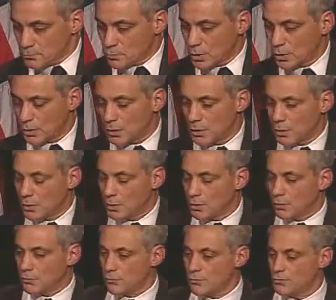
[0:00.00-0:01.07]
Well,
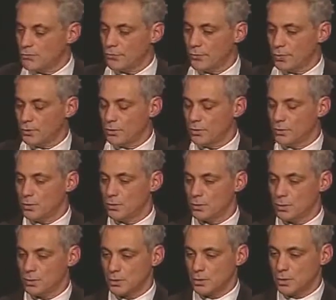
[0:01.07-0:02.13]
first of all,
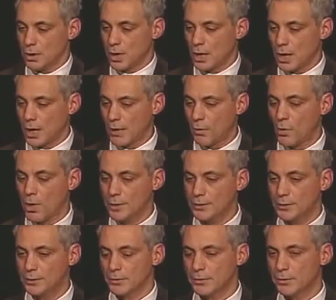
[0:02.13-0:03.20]
I
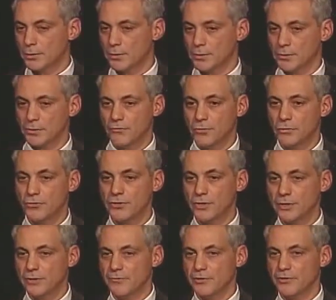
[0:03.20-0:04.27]
want the
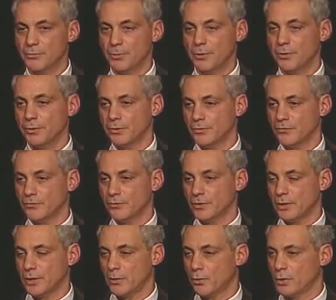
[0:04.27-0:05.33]
diversity of experience
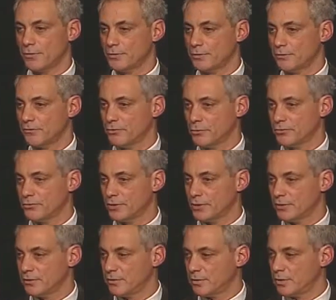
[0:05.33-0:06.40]
and I want the
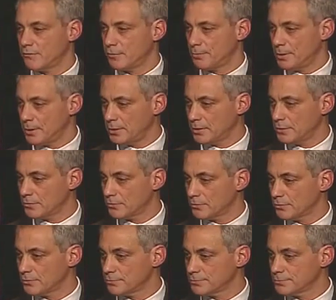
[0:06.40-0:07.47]
diversity of opinions.